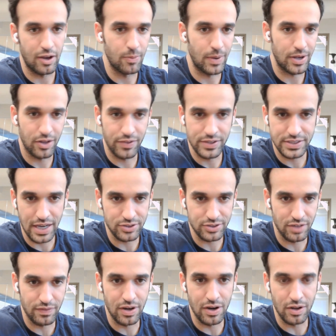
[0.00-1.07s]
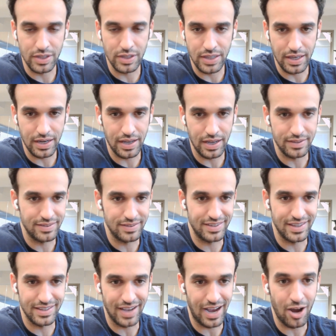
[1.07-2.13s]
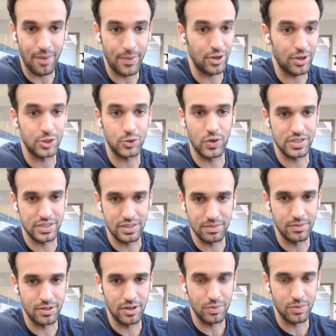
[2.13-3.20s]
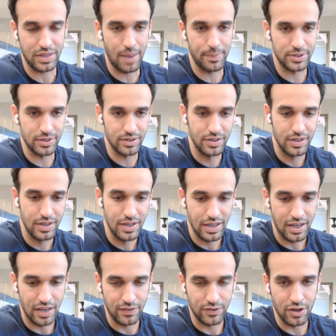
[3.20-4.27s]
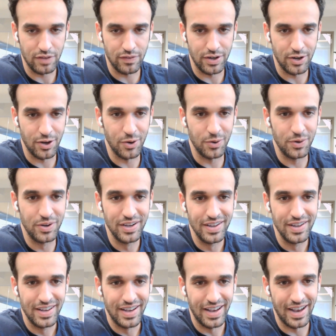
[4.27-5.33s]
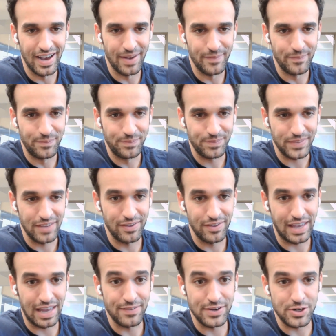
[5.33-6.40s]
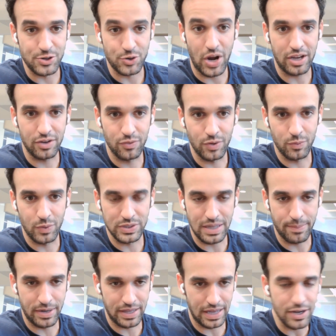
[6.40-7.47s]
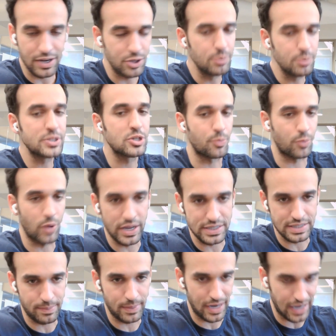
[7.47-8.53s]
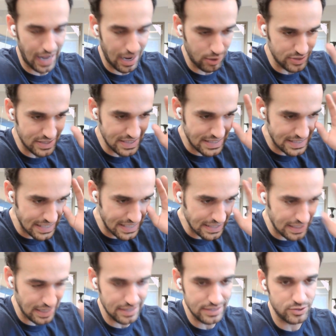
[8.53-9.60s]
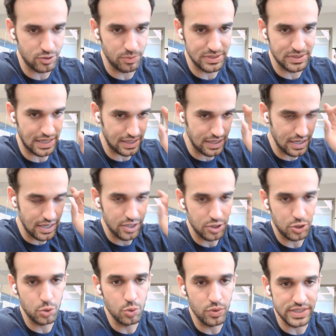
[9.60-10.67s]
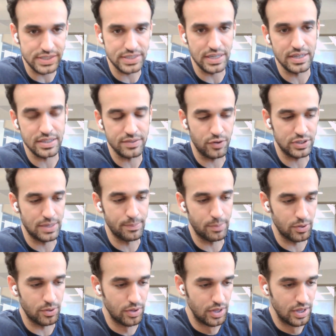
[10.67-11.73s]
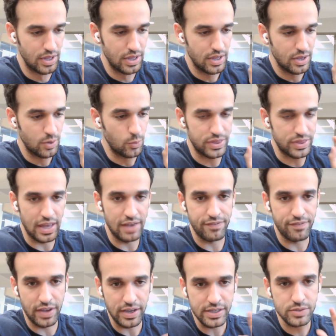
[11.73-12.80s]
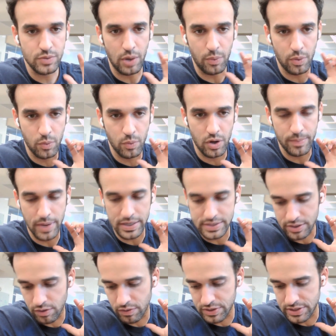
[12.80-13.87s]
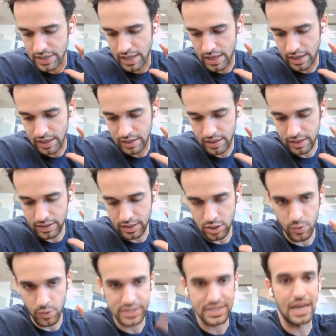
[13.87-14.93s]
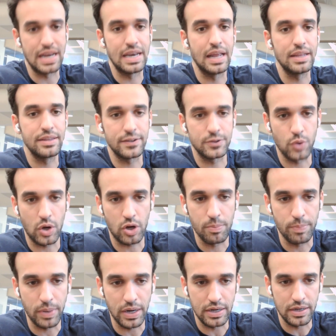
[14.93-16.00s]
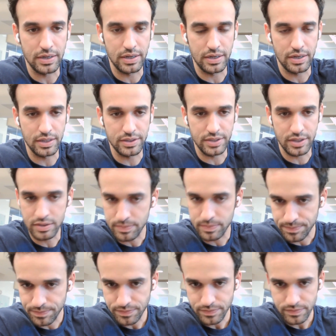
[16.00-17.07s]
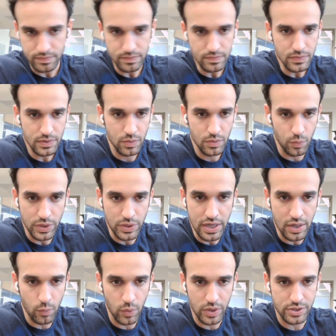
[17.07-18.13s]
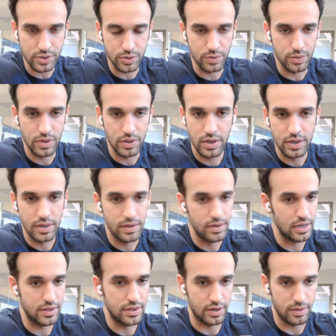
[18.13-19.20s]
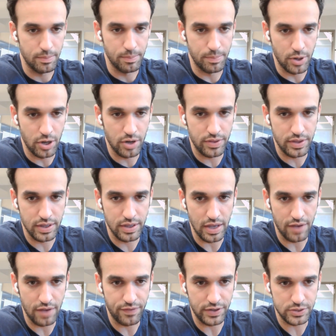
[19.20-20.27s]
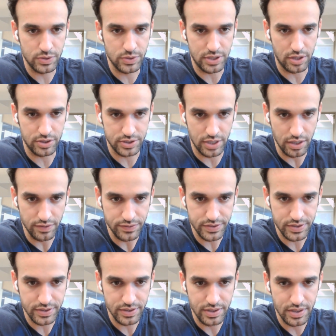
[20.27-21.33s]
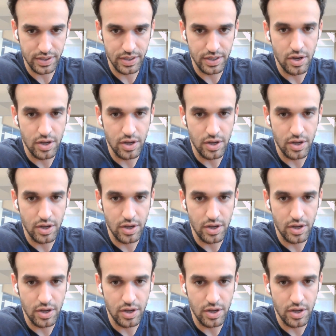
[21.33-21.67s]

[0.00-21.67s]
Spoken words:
They're like, oh my God, these guys don't even know the data. How am I going to trust them, with capital? If they don't even know, if they can't even track of what's happening. And you'd be surprised about like how detailed it needs to be, like to the cent. For example, with FX, right, when we were originating in the US and lending to a company in London, we didn't want to either bear the FX risk ourselves